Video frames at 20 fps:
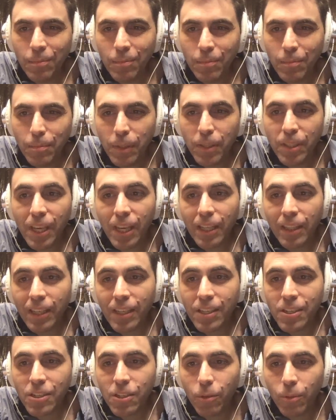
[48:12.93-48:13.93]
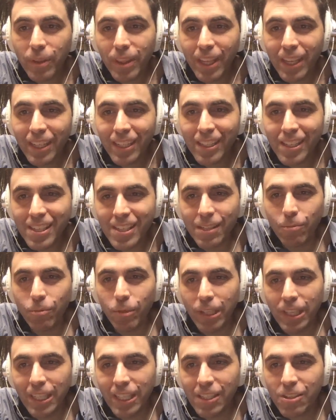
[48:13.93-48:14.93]
But yeah, let us know what that is, and we
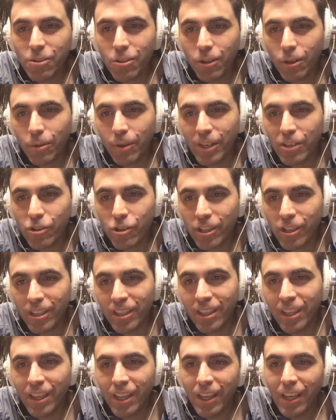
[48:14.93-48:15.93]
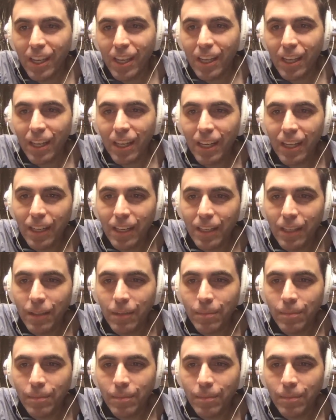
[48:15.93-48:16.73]
can answer the question. I